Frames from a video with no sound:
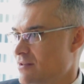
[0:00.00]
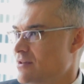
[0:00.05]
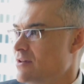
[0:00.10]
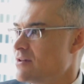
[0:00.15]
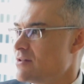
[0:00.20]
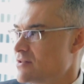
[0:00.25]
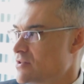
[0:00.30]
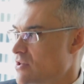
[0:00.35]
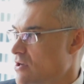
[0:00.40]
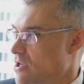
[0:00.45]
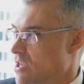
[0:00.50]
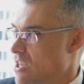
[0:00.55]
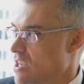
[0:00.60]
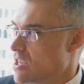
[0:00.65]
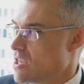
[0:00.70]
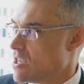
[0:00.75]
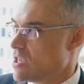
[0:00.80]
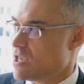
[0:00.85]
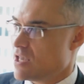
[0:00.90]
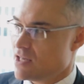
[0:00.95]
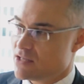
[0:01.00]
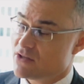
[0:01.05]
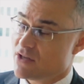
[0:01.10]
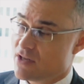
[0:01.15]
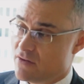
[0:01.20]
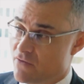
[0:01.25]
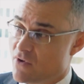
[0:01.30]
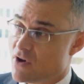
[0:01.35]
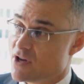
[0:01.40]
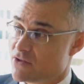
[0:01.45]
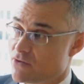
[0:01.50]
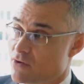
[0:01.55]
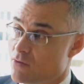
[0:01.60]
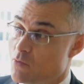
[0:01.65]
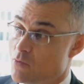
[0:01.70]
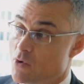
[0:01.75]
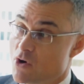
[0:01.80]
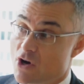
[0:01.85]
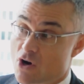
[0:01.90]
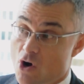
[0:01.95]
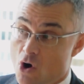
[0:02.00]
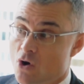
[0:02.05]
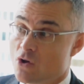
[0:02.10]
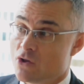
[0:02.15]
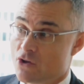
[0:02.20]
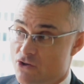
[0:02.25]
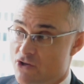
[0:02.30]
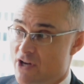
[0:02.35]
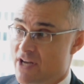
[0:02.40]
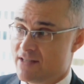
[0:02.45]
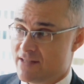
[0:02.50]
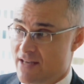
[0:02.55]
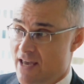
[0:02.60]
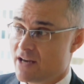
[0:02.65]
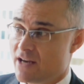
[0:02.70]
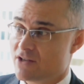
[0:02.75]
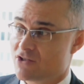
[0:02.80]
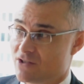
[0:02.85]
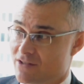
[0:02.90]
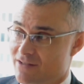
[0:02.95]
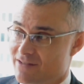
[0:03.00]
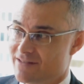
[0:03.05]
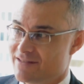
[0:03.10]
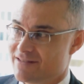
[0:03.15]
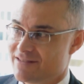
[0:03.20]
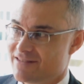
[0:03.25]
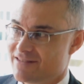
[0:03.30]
So here it's advisory work on the transactions,